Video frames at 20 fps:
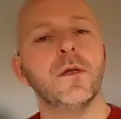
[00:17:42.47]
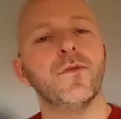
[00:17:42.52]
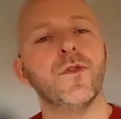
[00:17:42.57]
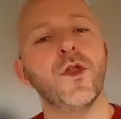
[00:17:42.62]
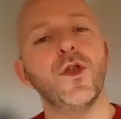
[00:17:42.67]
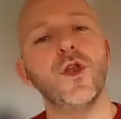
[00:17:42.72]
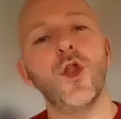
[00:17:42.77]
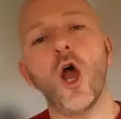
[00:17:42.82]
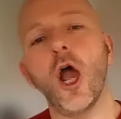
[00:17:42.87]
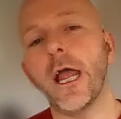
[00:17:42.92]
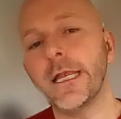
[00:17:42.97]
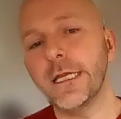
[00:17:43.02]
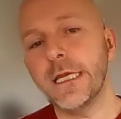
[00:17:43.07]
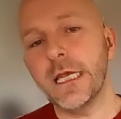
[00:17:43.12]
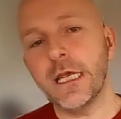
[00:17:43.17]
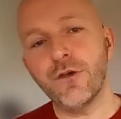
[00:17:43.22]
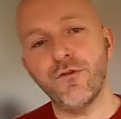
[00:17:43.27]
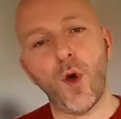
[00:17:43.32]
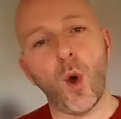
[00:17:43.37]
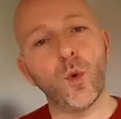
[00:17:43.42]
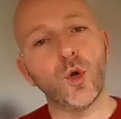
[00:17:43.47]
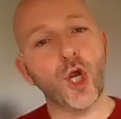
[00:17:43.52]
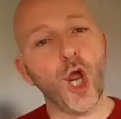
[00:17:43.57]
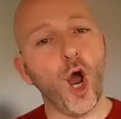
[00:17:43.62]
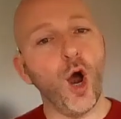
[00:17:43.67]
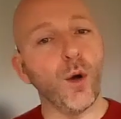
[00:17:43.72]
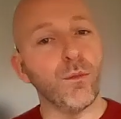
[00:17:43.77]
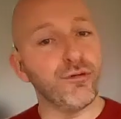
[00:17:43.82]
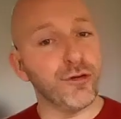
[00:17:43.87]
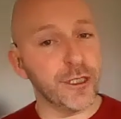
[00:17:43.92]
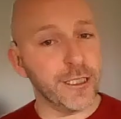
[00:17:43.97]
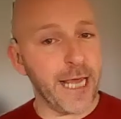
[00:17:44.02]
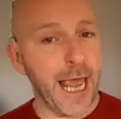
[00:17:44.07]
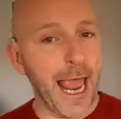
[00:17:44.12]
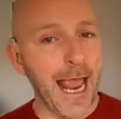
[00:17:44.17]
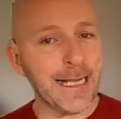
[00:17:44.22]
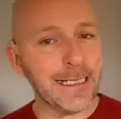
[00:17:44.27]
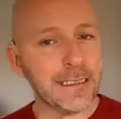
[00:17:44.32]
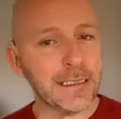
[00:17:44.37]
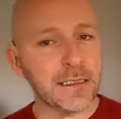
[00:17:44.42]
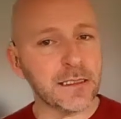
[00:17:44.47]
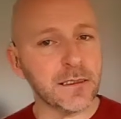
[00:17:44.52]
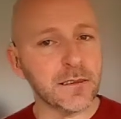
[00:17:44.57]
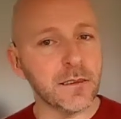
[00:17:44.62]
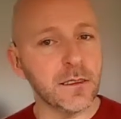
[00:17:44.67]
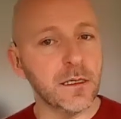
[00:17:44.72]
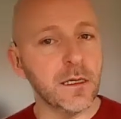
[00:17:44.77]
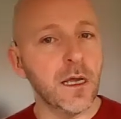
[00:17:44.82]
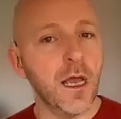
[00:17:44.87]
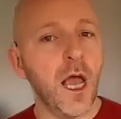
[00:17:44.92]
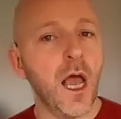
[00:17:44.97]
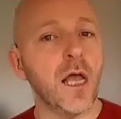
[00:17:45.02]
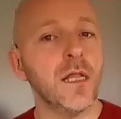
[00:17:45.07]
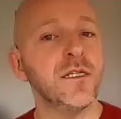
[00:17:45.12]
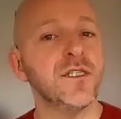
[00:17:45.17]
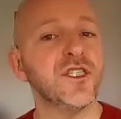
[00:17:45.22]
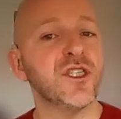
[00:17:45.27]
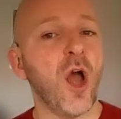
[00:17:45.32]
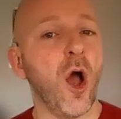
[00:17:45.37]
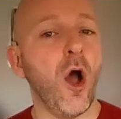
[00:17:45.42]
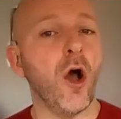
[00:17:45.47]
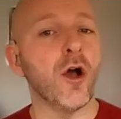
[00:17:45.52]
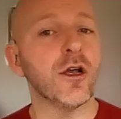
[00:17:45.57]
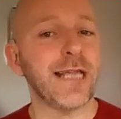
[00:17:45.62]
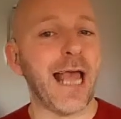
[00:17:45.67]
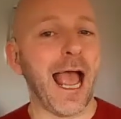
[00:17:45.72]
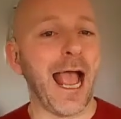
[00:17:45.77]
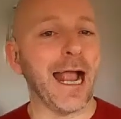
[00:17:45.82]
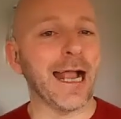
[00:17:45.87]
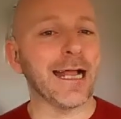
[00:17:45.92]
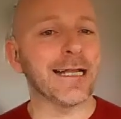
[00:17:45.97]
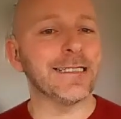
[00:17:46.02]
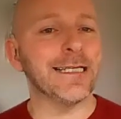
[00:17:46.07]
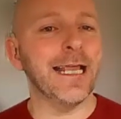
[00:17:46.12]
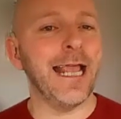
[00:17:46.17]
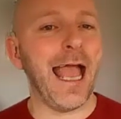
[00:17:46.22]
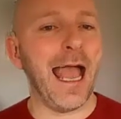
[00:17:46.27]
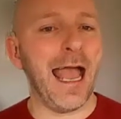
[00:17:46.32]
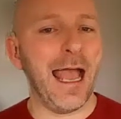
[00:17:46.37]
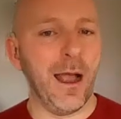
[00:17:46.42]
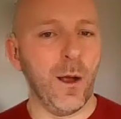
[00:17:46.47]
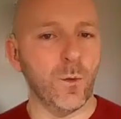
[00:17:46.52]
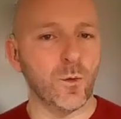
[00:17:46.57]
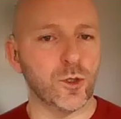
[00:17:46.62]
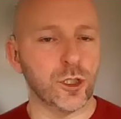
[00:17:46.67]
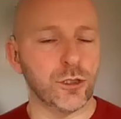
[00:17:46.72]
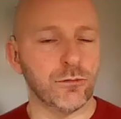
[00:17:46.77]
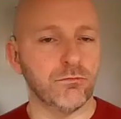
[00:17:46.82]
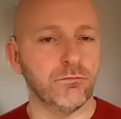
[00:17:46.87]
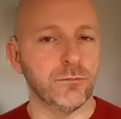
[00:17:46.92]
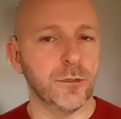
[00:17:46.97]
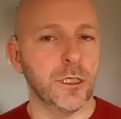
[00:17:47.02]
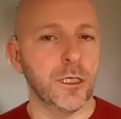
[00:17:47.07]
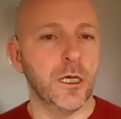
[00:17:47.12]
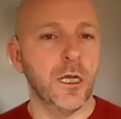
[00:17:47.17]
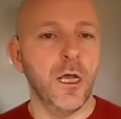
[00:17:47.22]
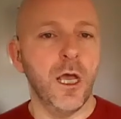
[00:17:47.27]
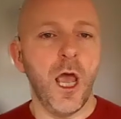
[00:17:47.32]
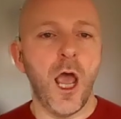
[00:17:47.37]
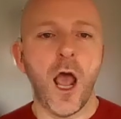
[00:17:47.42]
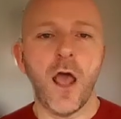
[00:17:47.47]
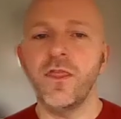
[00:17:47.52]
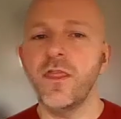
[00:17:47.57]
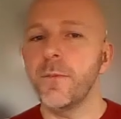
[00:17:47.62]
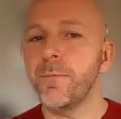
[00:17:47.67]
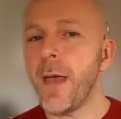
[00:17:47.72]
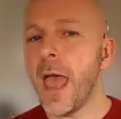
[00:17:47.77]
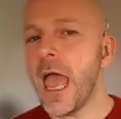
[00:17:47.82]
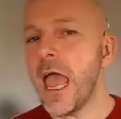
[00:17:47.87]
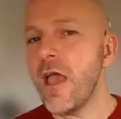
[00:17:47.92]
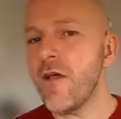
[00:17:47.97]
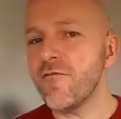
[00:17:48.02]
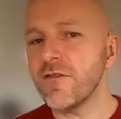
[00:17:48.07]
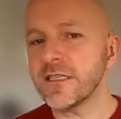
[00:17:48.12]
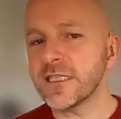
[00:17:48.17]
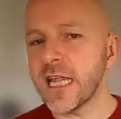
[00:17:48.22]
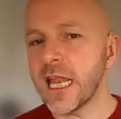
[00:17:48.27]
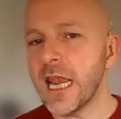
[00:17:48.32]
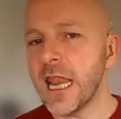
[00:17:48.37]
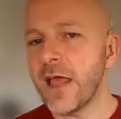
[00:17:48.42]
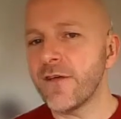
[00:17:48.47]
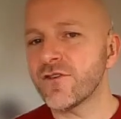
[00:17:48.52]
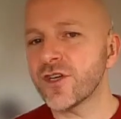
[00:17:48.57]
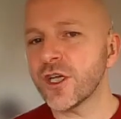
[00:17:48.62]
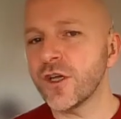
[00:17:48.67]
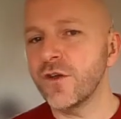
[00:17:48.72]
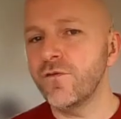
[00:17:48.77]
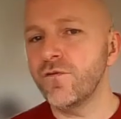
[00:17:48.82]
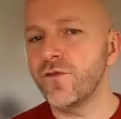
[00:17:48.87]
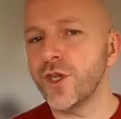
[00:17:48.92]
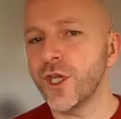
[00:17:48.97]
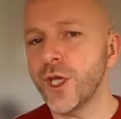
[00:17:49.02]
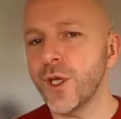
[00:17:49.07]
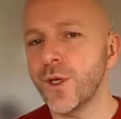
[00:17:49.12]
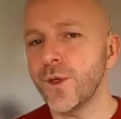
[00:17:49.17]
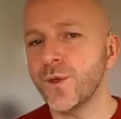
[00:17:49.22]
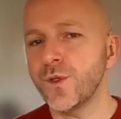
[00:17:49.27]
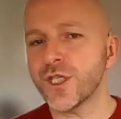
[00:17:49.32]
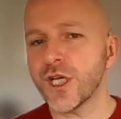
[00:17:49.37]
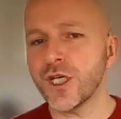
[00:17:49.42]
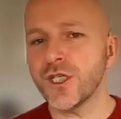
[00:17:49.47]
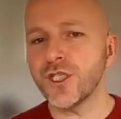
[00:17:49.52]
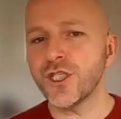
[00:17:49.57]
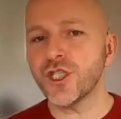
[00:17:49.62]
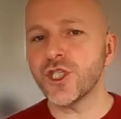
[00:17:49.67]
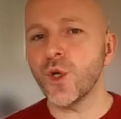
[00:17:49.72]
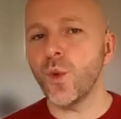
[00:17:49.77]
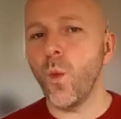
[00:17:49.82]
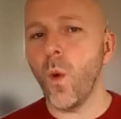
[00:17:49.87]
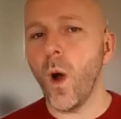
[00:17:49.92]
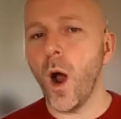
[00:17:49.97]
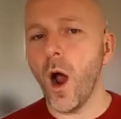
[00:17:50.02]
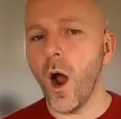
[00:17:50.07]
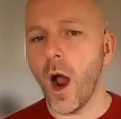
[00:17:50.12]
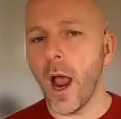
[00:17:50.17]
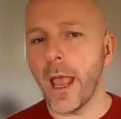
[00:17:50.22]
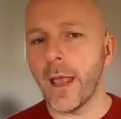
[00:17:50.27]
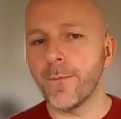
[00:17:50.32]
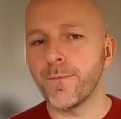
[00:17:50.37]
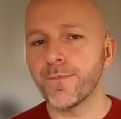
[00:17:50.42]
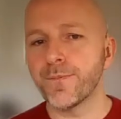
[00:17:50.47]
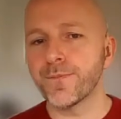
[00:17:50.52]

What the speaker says: The 9-year-old girl protests and starts acting out, and the parents are left confused as to why.